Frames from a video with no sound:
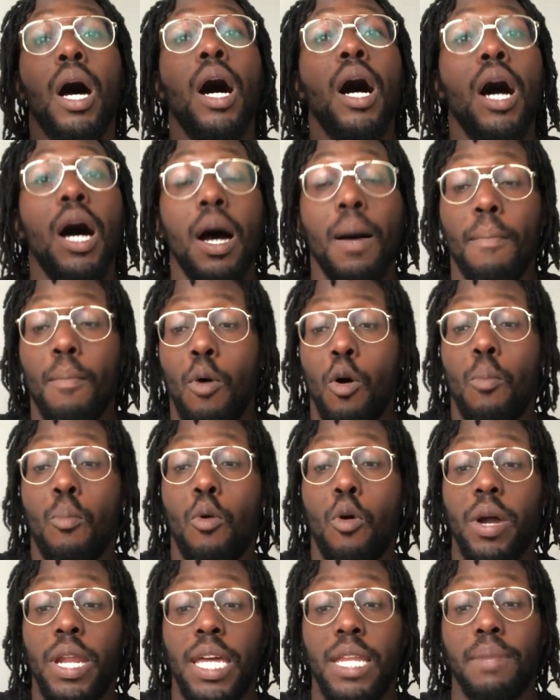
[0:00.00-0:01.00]

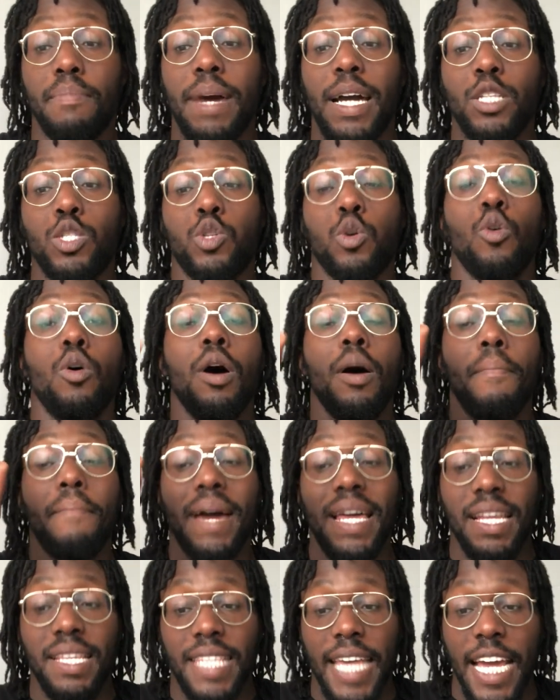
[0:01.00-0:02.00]
Morning mental
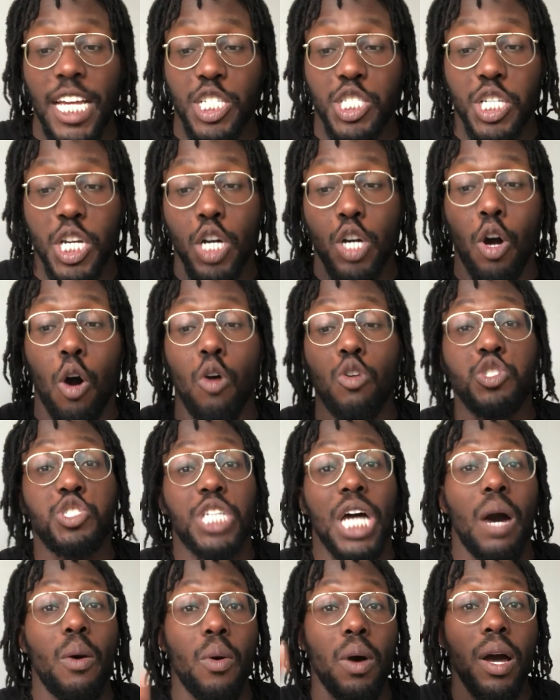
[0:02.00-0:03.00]
meditation, cold
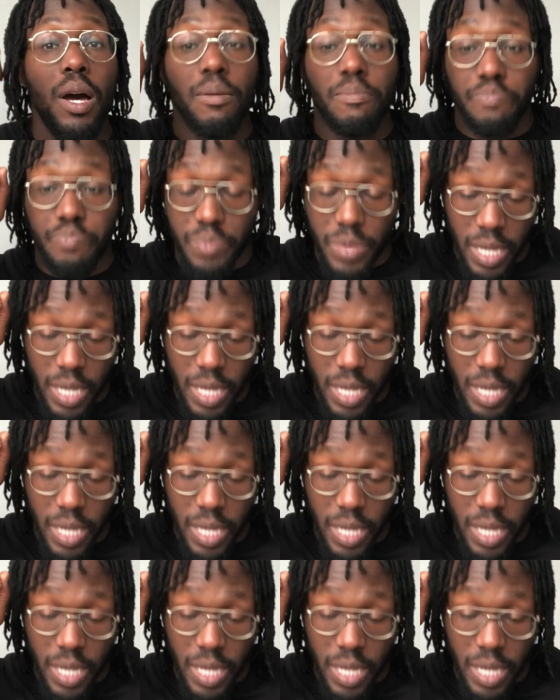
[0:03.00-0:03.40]
shower,